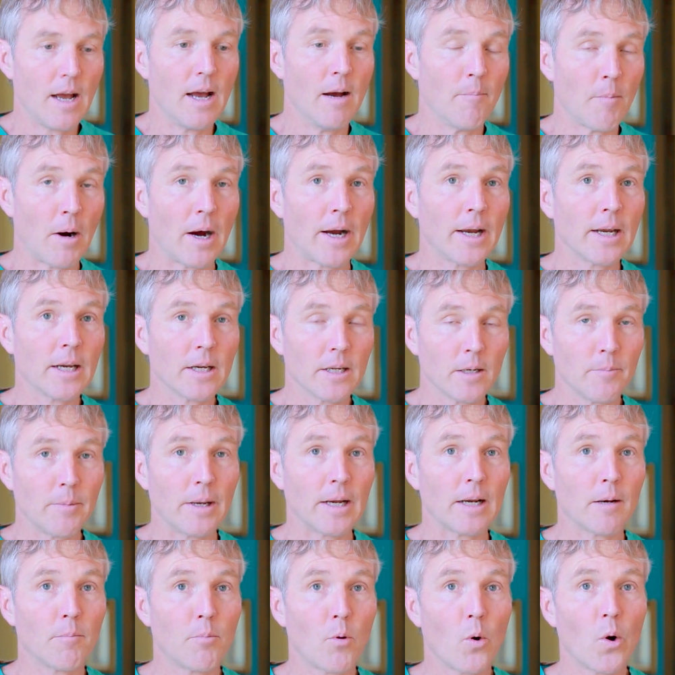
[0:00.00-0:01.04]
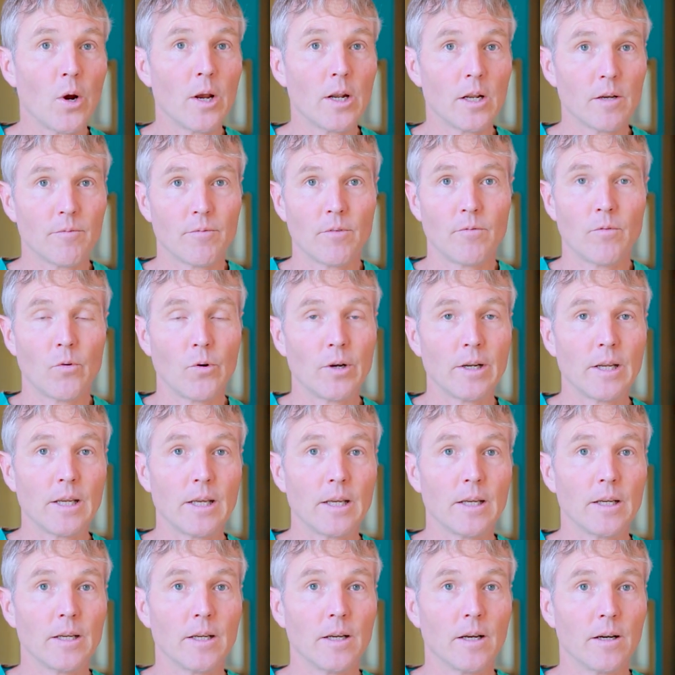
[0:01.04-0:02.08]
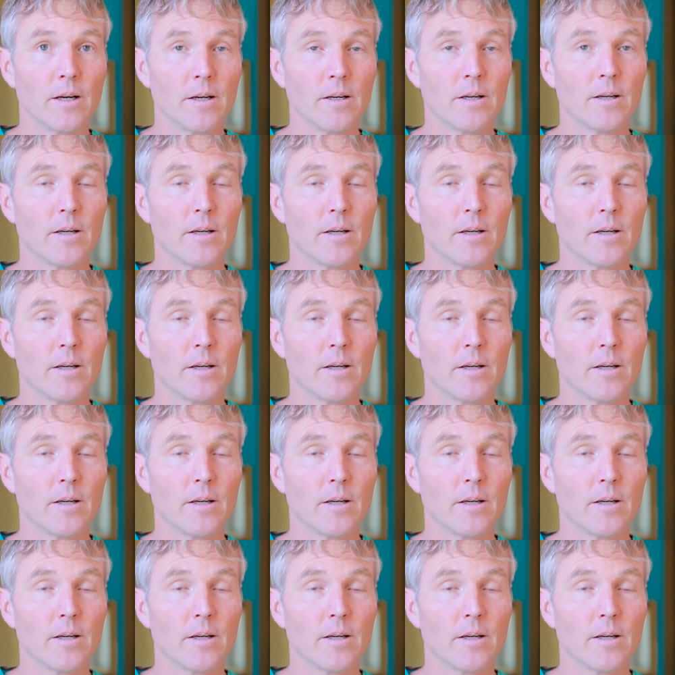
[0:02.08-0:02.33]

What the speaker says: Am I going to make a point of avoiding